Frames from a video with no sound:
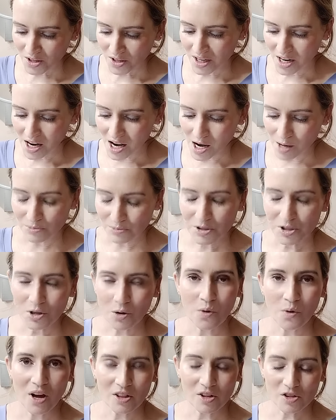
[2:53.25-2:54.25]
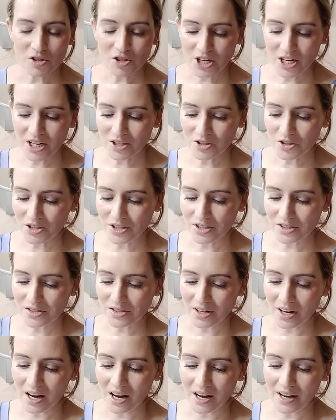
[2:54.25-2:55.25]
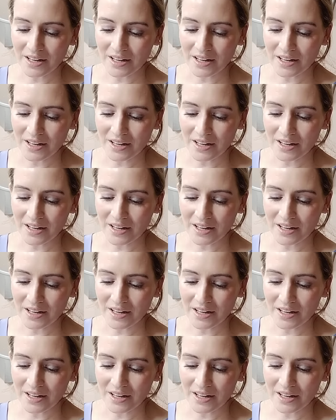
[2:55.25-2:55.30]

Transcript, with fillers: Um, so weather changes, uh,